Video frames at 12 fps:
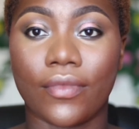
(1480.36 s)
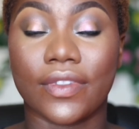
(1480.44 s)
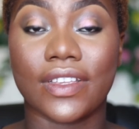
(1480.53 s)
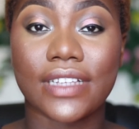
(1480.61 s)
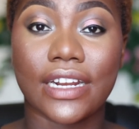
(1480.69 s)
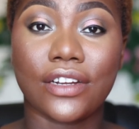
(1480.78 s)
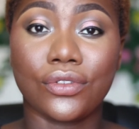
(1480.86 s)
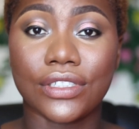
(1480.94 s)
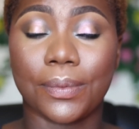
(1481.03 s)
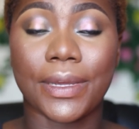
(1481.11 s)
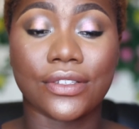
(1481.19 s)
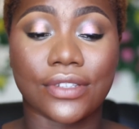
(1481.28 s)
this kind of look
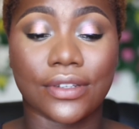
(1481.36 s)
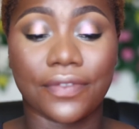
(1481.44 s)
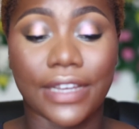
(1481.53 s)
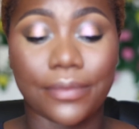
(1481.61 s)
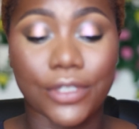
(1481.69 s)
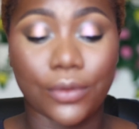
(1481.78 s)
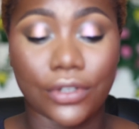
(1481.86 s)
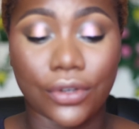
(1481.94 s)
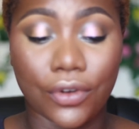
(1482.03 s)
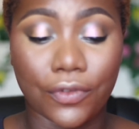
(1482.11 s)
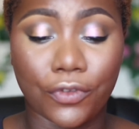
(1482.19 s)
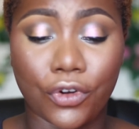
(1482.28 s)
depends on the vibe you want to
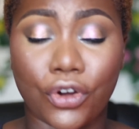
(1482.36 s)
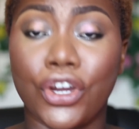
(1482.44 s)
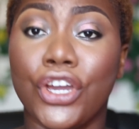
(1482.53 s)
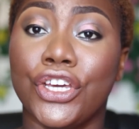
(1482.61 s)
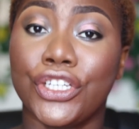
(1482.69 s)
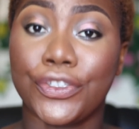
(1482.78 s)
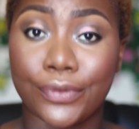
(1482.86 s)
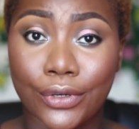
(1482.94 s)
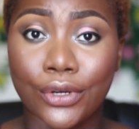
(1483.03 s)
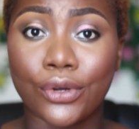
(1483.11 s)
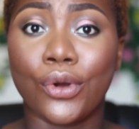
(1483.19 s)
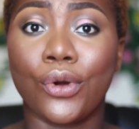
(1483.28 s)
go for. If you
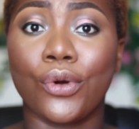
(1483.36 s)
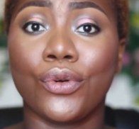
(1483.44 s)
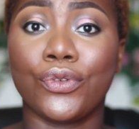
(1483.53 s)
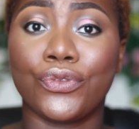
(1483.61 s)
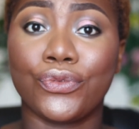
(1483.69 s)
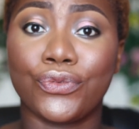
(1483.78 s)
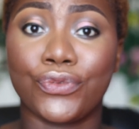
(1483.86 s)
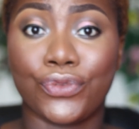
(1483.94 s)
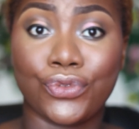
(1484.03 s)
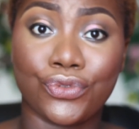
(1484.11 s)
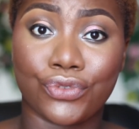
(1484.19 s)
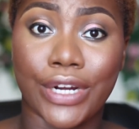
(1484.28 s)
want to go
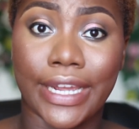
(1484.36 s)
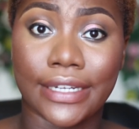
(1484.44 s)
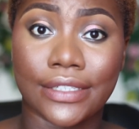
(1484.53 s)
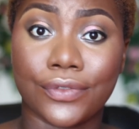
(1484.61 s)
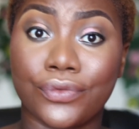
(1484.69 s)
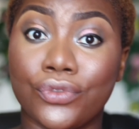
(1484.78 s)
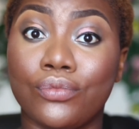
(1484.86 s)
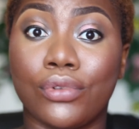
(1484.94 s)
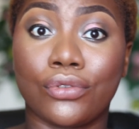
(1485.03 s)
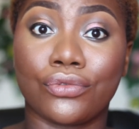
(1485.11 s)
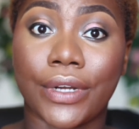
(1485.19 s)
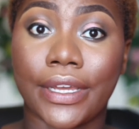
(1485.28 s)
full red, full
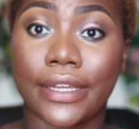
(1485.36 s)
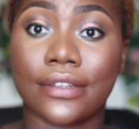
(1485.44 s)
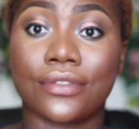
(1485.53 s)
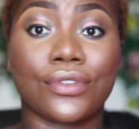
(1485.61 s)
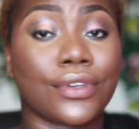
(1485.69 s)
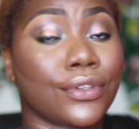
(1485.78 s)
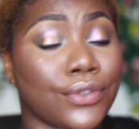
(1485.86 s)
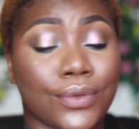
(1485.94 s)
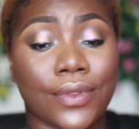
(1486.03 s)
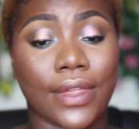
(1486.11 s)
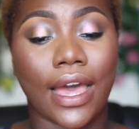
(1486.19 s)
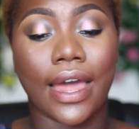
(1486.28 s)
blown red, you can
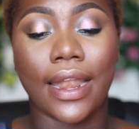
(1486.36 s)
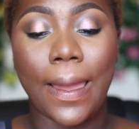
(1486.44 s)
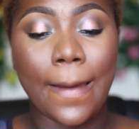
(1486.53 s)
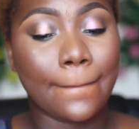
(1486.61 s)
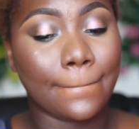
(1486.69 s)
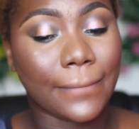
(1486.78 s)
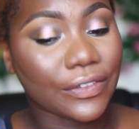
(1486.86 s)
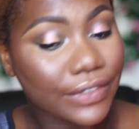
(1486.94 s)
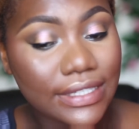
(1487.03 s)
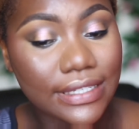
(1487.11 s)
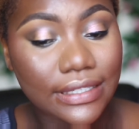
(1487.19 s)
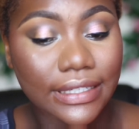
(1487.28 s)
do that. But for
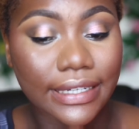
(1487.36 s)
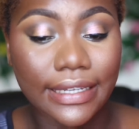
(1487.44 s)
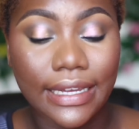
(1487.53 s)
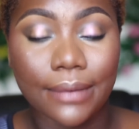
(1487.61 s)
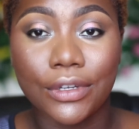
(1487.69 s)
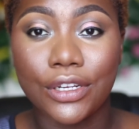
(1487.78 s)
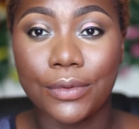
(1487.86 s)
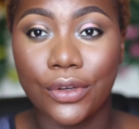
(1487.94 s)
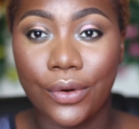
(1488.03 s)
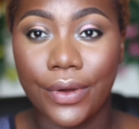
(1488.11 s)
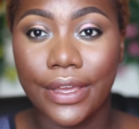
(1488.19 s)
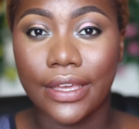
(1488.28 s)
today, I'm gonna be
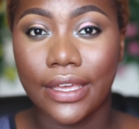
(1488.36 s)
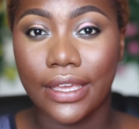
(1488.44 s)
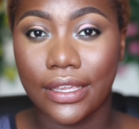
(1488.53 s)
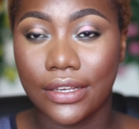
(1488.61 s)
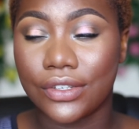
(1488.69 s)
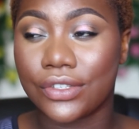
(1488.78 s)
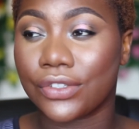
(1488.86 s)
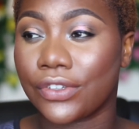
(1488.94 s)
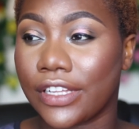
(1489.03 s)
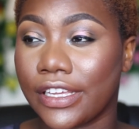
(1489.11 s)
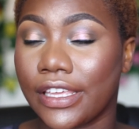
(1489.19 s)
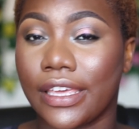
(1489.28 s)
going into
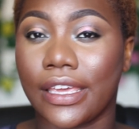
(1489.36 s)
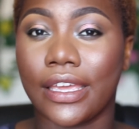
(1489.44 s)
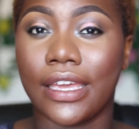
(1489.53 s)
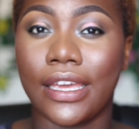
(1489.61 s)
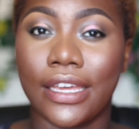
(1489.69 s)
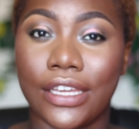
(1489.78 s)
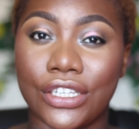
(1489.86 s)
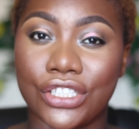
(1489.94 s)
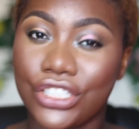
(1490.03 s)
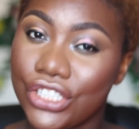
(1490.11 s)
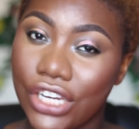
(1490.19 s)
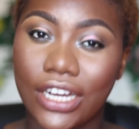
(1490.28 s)
like a
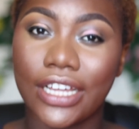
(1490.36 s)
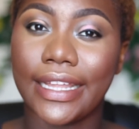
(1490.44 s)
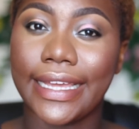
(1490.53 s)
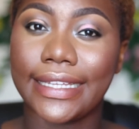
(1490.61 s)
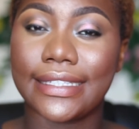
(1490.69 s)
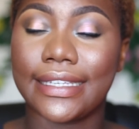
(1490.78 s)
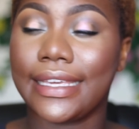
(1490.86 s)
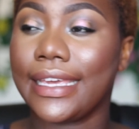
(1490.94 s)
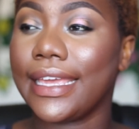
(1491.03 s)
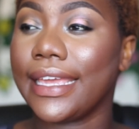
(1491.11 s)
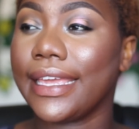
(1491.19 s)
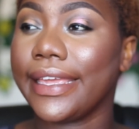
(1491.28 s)

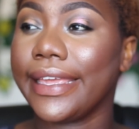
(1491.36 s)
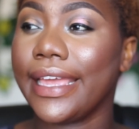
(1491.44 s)
chocolatey